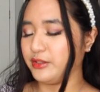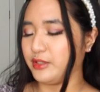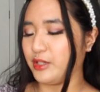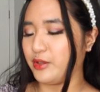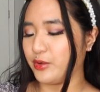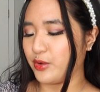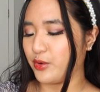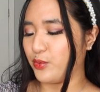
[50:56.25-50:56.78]
I
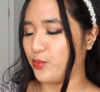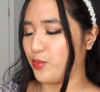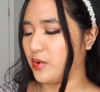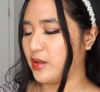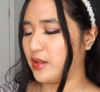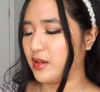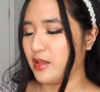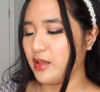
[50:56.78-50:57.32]
don't know
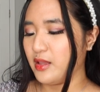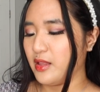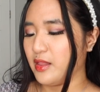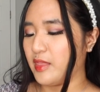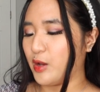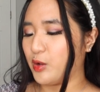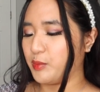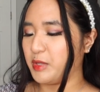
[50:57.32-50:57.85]
what
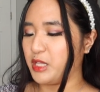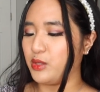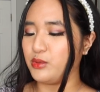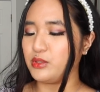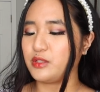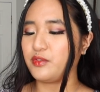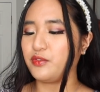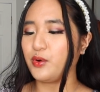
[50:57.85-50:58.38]
that would be
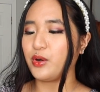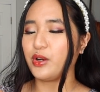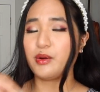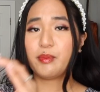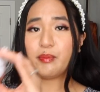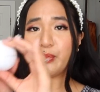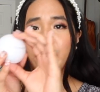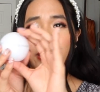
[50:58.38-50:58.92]
used
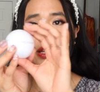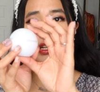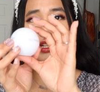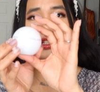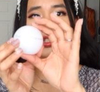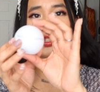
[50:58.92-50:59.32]
for, but it is